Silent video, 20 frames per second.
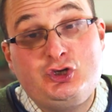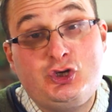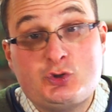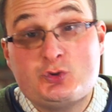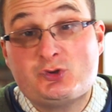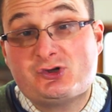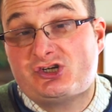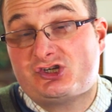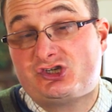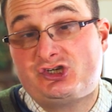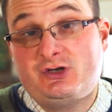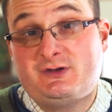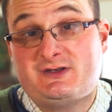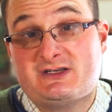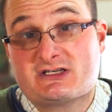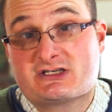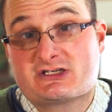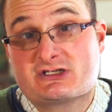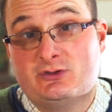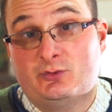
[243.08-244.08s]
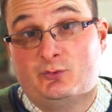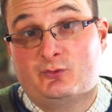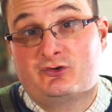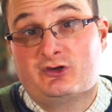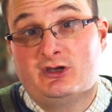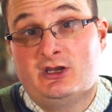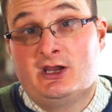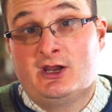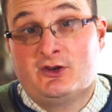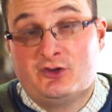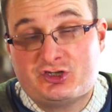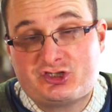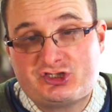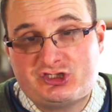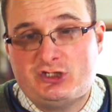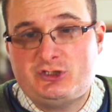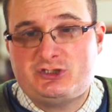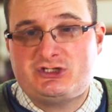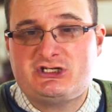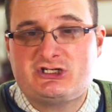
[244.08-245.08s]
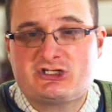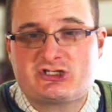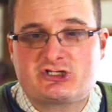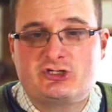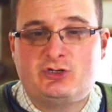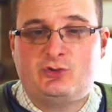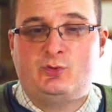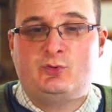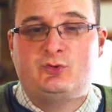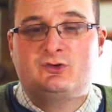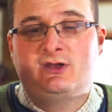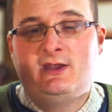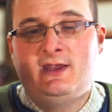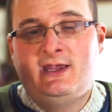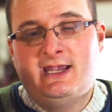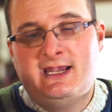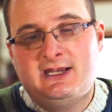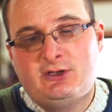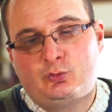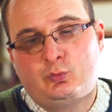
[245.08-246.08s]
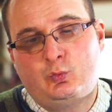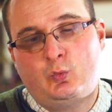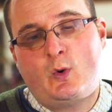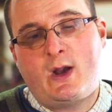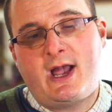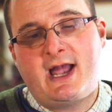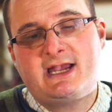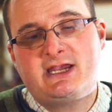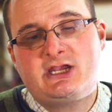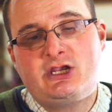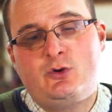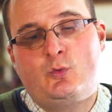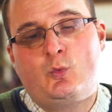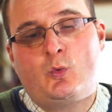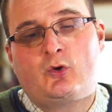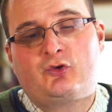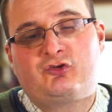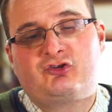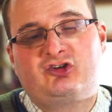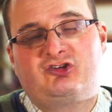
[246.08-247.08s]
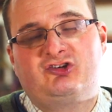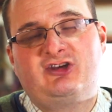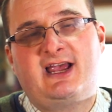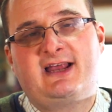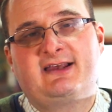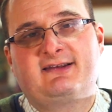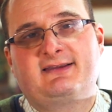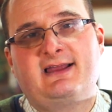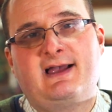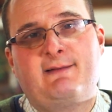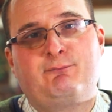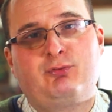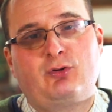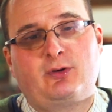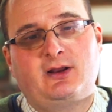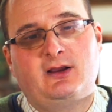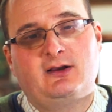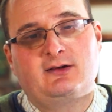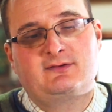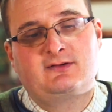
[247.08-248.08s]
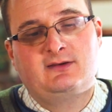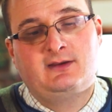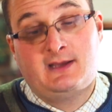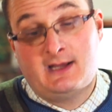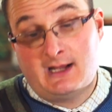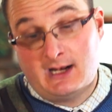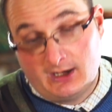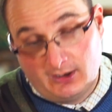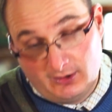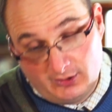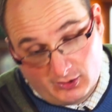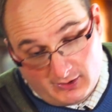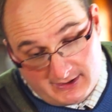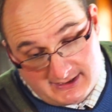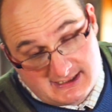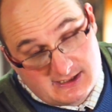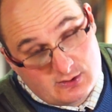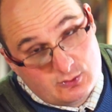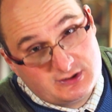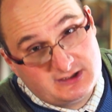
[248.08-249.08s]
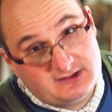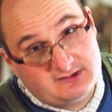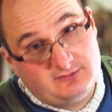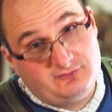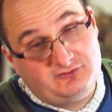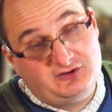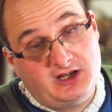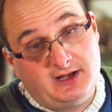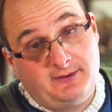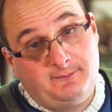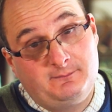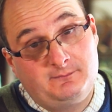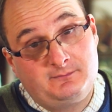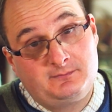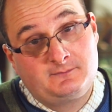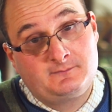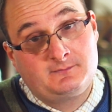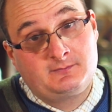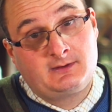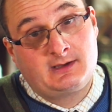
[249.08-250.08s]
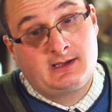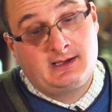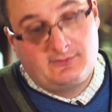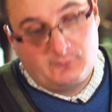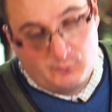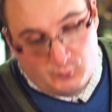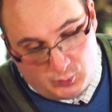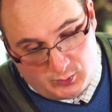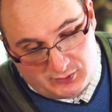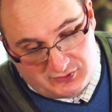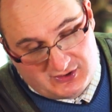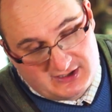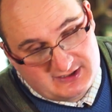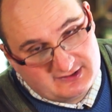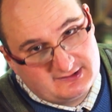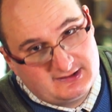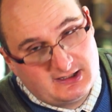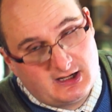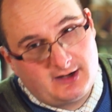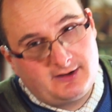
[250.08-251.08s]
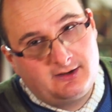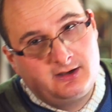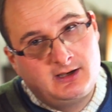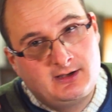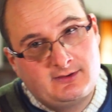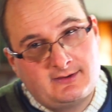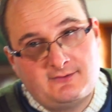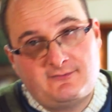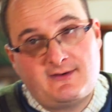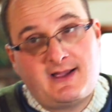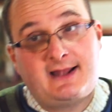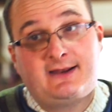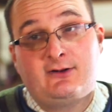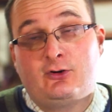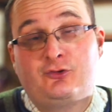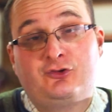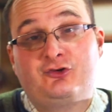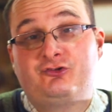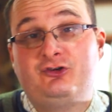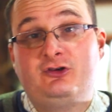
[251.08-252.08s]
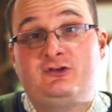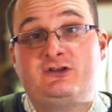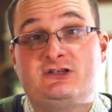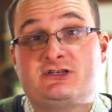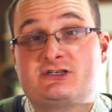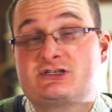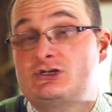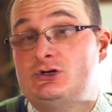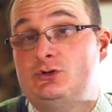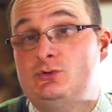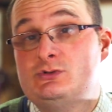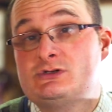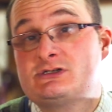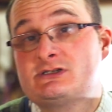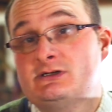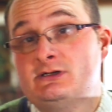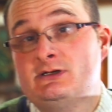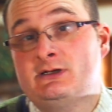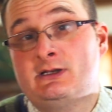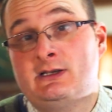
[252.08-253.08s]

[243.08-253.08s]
Use the shooting schools. The shooting schools is where you want to test that product, like Yilditz have done. With this gun, they've had it on the shooting schools.